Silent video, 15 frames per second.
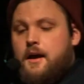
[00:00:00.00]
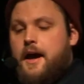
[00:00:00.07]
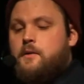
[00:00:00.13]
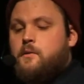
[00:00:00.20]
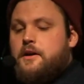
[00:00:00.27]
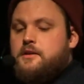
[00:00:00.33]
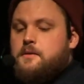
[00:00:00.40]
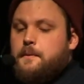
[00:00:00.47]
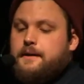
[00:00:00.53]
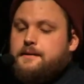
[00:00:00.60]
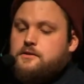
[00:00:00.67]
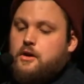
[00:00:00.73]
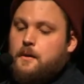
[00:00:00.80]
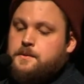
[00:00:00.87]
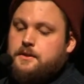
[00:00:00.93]
And one of the
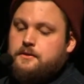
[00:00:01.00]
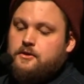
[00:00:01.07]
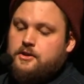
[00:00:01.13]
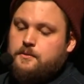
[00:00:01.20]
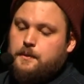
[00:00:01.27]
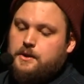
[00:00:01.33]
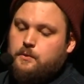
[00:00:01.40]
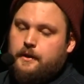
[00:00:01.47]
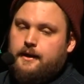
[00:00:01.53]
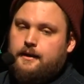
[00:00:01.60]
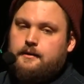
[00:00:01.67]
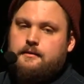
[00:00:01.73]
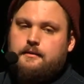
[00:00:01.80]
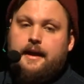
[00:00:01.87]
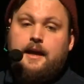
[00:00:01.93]
biggest obstacles
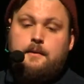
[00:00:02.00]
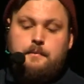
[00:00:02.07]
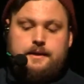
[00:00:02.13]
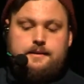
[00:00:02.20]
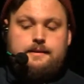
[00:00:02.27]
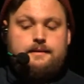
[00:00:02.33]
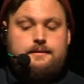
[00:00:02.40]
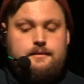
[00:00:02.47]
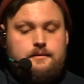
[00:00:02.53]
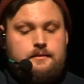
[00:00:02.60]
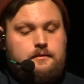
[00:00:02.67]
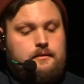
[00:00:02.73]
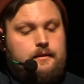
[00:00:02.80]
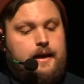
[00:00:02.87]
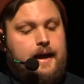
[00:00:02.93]
between a business
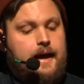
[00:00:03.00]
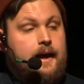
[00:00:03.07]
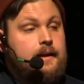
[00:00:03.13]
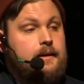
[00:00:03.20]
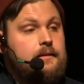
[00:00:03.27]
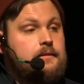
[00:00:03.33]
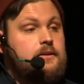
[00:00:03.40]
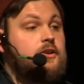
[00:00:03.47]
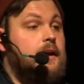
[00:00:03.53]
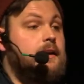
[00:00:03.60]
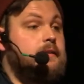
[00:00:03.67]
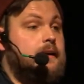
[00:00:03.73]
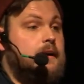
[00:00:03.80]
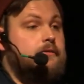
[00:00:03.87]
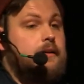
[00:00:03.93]
and
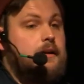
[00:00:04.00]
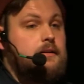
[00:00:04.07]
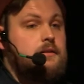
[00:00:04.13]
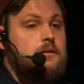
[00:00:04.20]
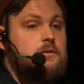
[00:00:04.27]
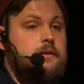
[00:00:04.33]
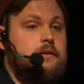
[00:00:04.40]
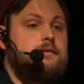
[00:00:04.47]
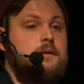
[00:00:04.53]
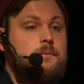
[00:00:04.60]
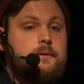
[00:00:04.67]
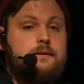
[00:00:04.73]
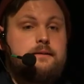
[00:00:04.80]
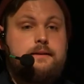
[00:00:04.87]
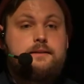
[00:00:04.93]
creating that value is
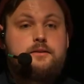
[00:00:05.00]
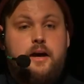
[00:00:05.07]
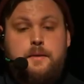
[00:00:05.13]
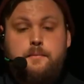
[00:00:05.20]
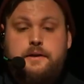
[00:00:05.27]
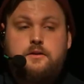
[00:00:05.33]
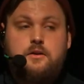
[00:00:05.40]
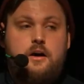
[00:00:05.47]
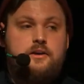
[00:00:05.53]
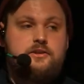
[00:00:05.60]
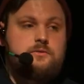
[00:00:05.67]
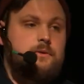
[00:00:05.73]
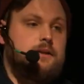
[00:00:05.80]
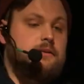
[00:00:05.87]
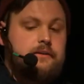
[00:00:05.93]
typically time and
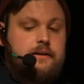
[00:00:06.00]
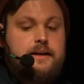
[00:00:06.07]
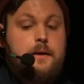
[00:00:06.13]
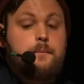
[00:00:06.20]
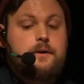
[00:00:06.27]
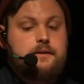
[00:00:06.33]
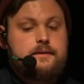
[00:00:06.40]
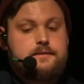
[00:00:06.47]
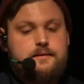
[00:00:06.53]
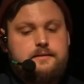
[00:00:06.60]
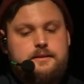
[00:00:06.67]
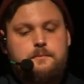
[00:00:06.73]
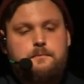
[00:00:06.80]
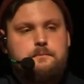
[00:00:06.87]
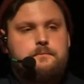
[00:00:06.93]
cost. We live in a capitalist
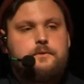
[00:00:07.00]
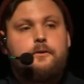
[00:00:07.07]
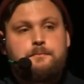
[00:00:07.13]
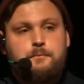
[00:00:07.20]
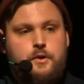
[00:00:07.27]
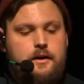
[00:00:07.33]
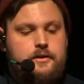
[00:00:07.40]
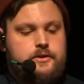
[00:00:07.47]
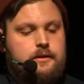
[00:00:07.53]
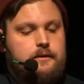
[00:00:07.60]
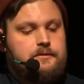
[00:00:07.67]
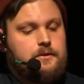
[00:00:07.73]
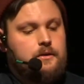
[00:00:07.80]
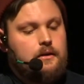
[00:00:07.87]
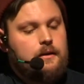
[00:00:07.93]
system of production
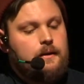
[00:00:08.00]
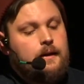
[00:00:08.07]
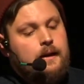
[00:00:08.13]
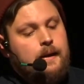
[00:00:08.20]
after all.